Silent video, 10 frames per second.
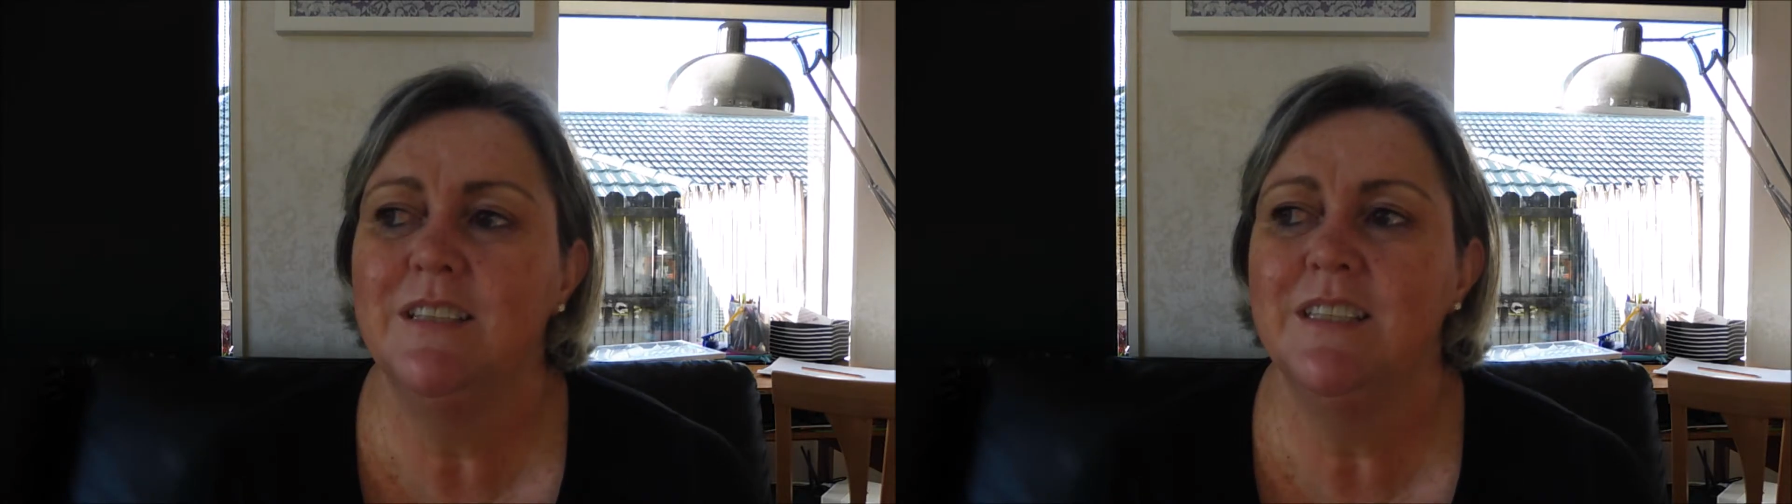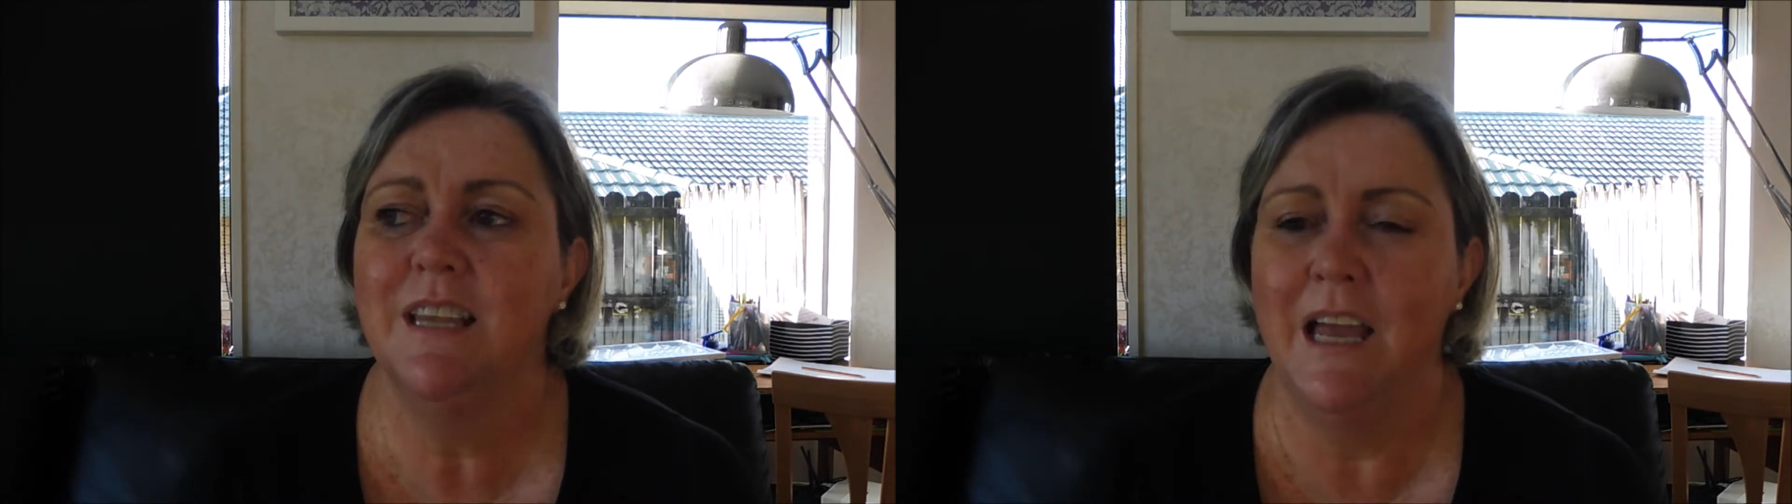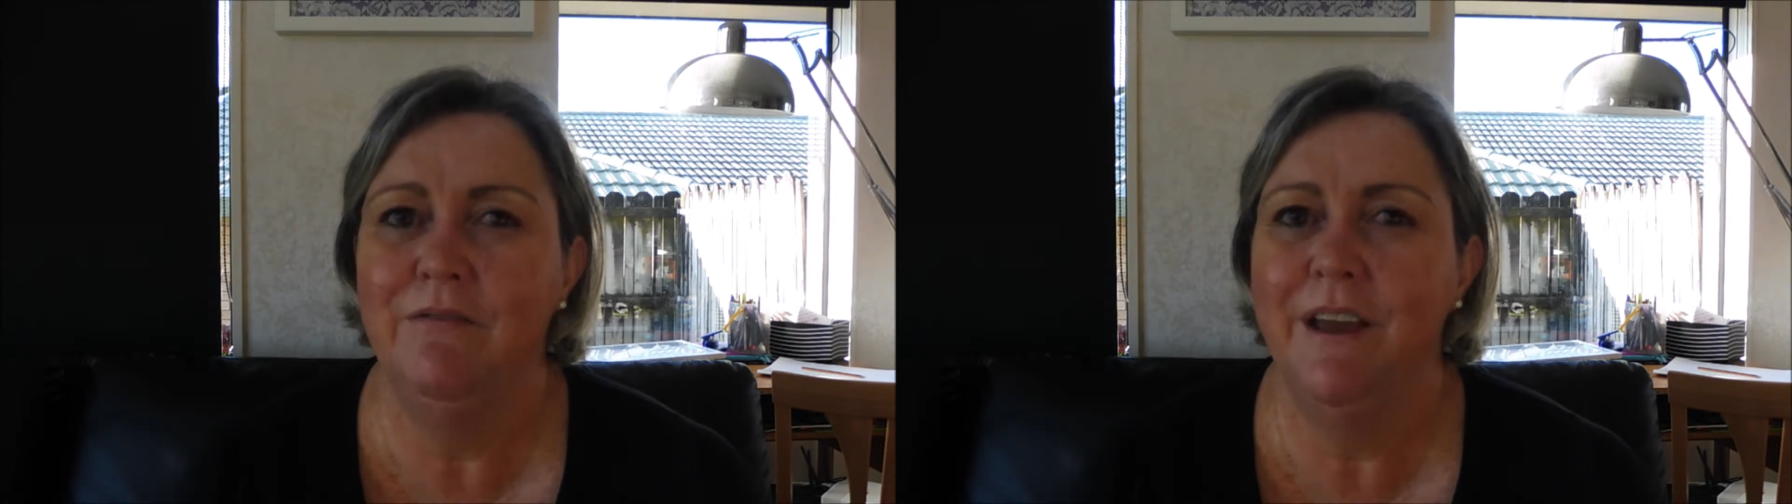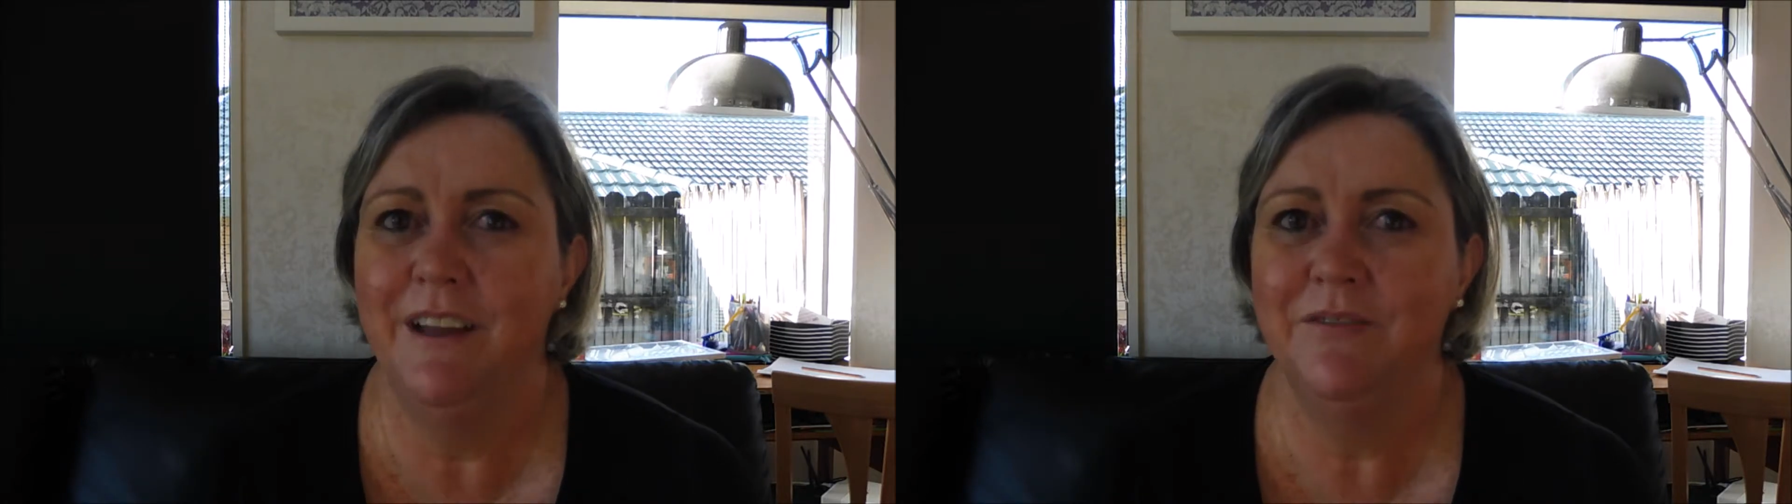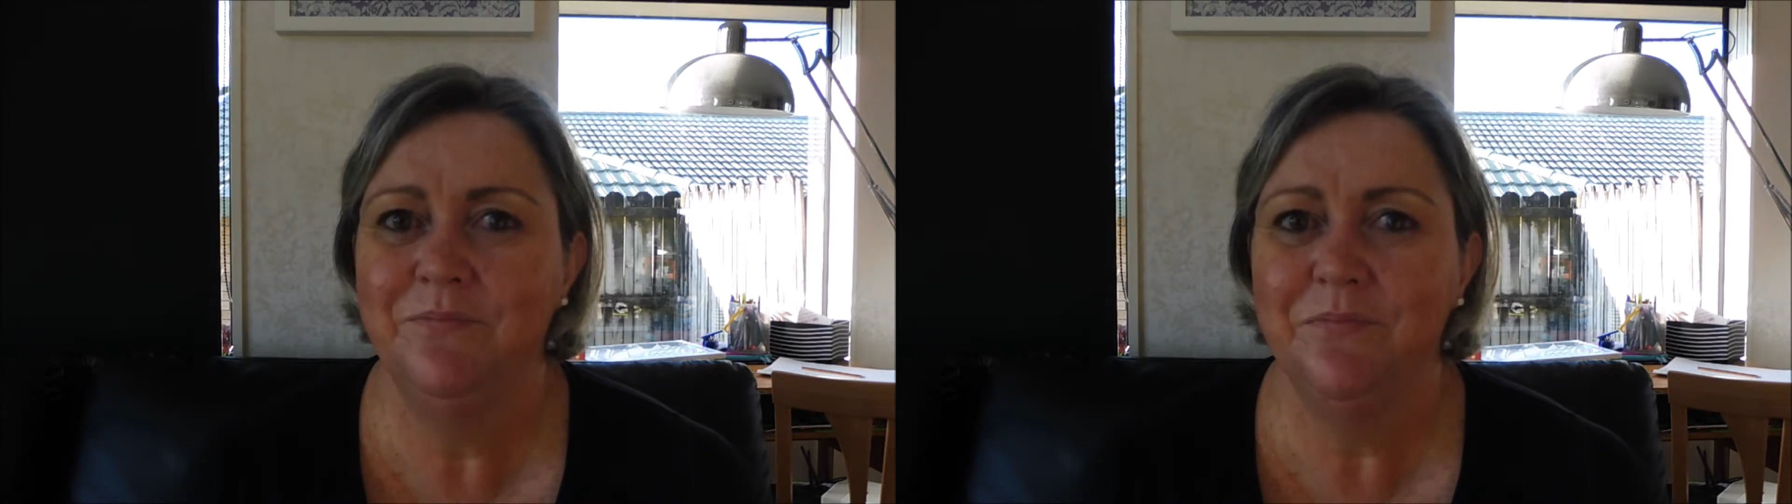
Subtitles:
saviour